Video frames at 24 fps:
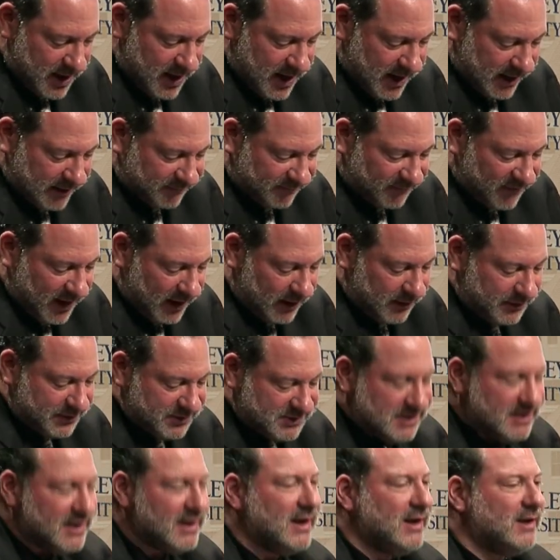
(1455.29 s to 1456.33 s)
It follows
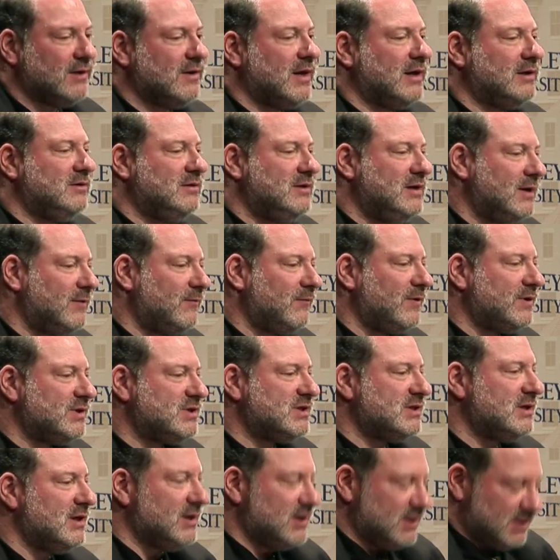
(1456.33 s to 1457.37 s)
then that
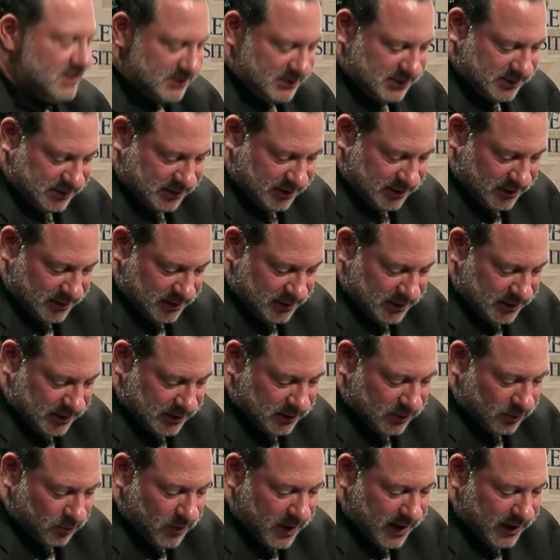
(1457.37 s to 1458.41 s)
differences in
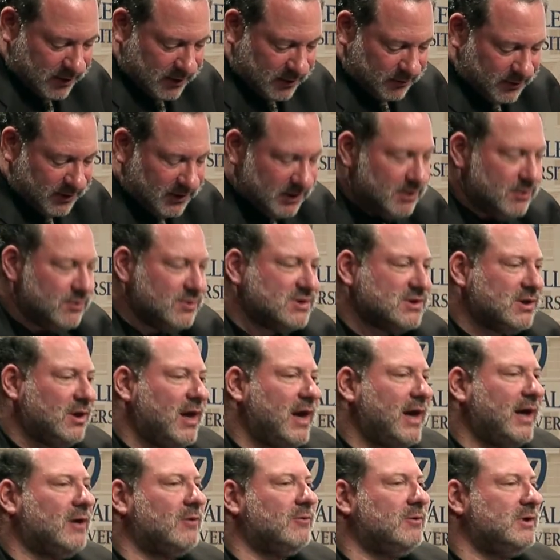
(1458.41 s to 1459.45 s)
the way that we use
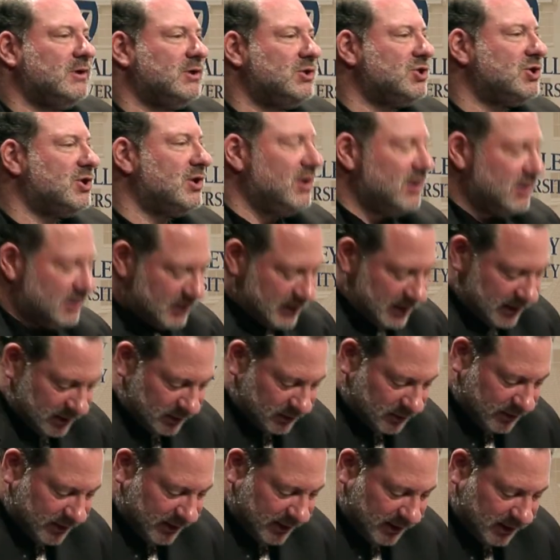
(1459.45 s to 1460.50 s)
language
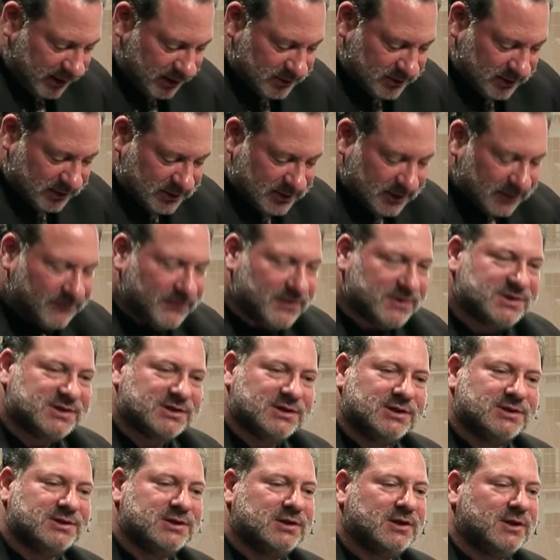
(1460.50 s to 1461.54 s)
can lead to
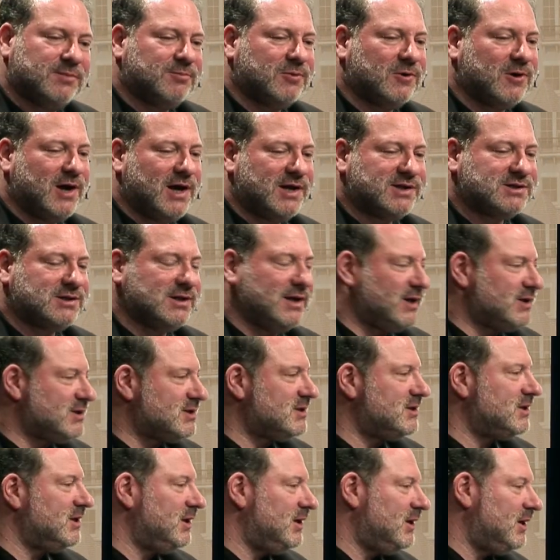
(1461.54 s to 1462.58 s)
differences in the
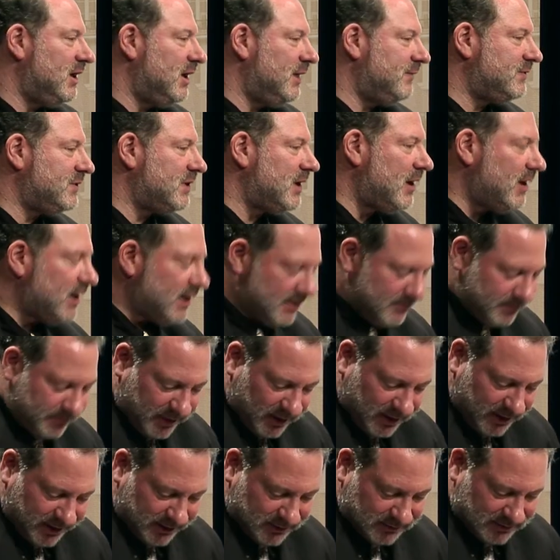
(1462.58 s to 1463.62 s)
process of time
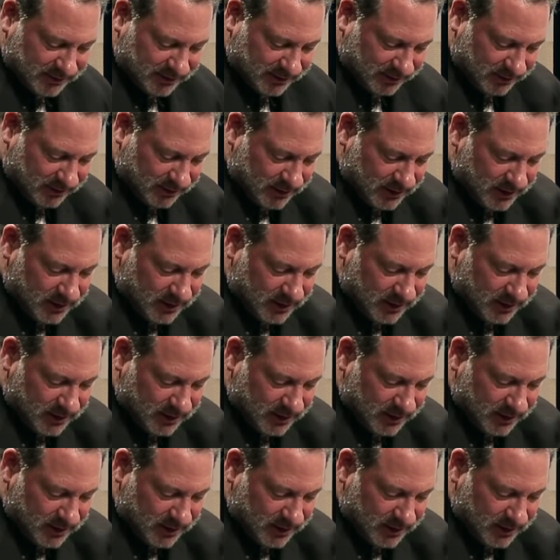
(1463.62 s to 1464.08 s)
binding.